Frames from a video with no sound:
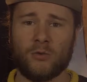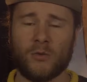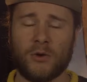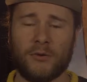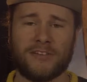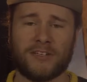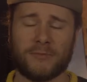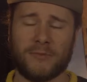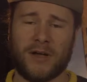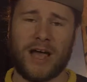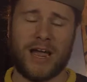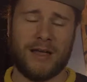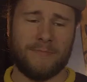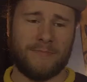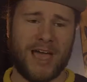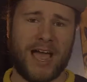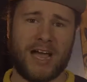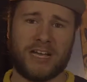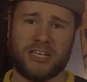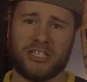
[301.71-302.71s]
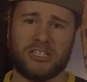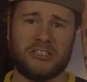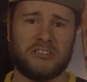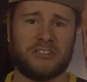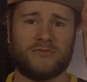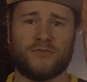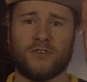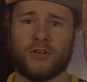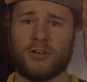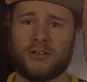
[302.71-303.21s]
where we have to buy
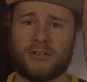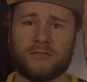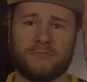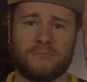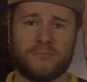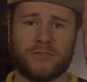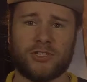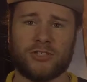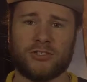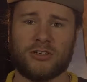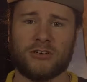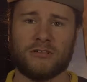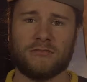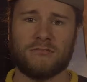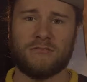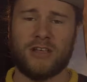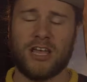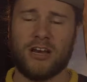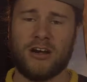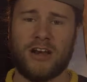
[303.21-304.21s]
packages for certain